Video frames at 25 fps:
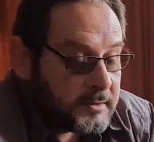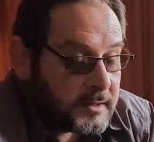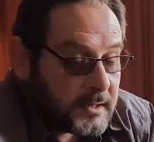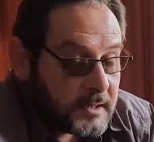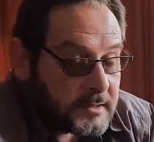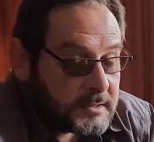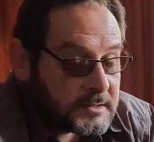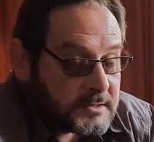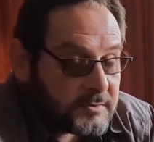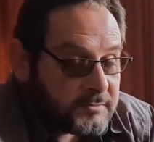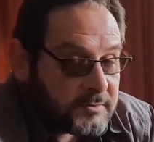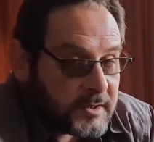
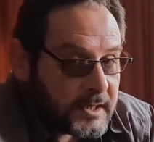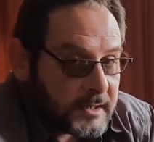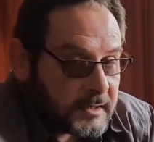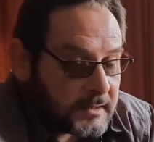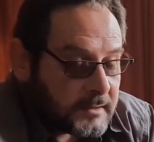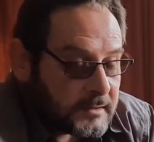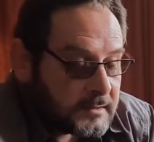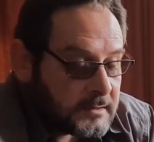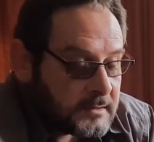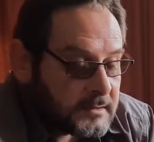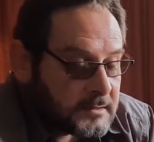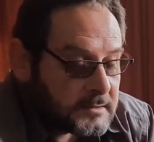down straight.
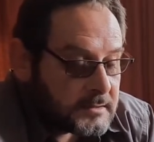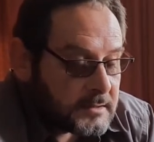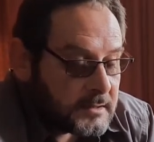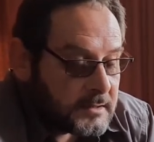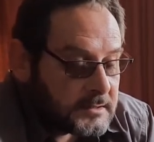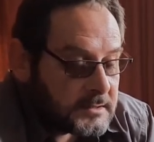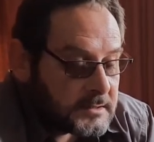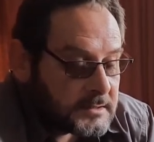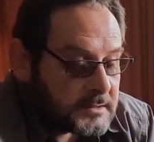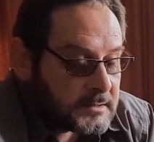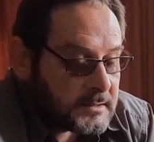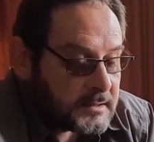So
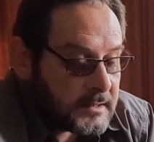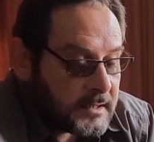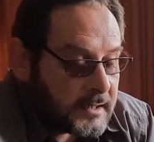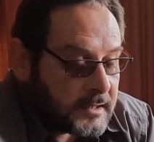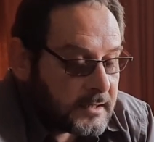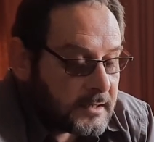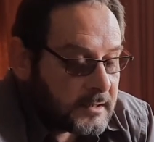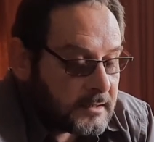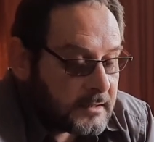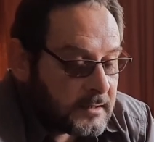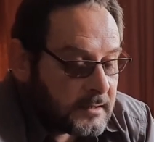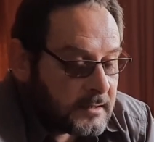you just
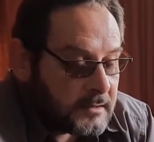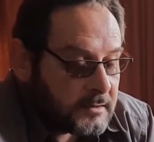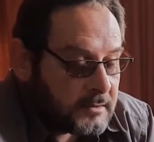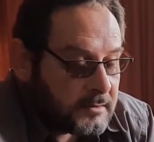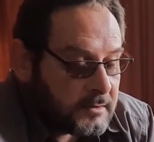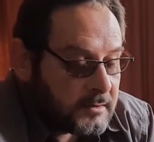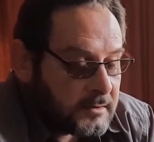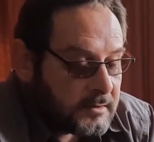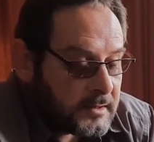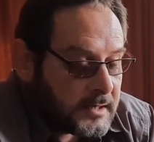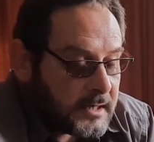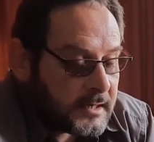take it and
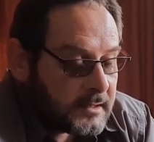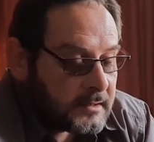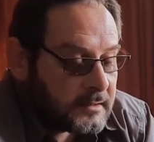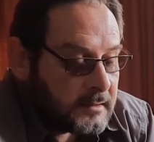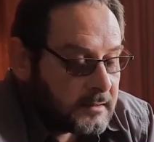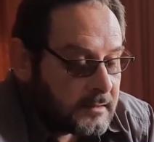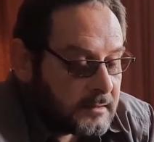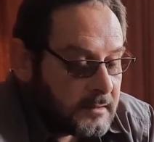do that.